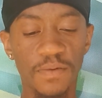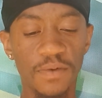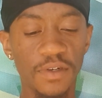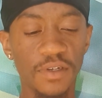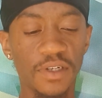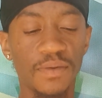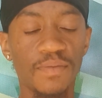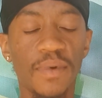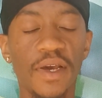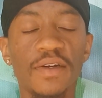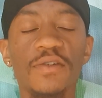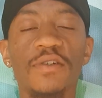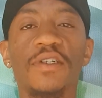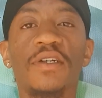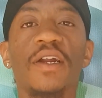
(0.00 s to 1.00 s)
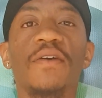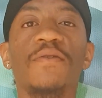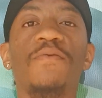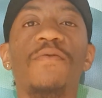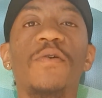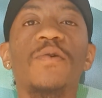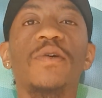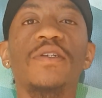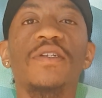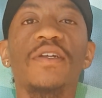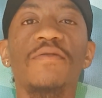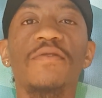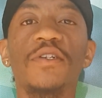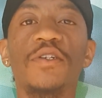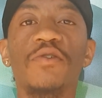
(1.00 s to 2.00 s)
what is the main energetic focus
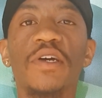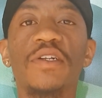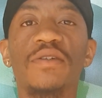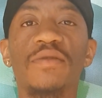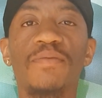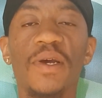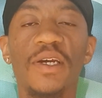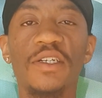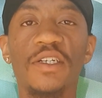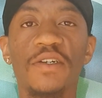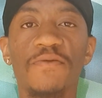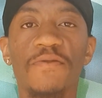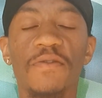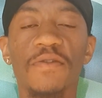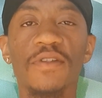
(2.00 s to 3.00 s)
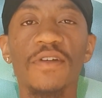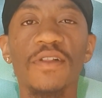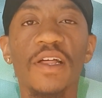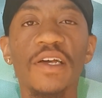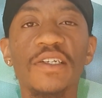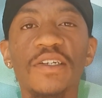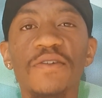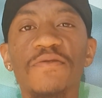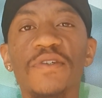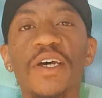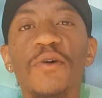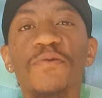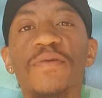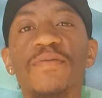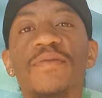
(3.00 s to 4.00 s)
of the transformation for the collective to
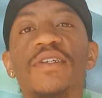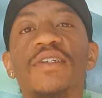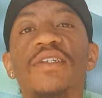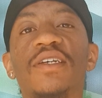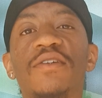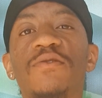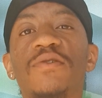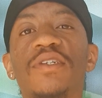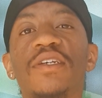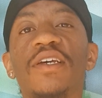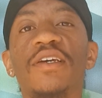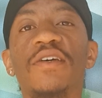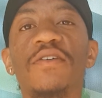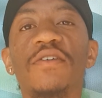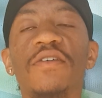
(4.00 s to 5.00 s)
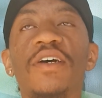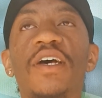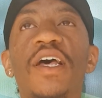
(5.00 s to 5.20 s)
help them continue to heal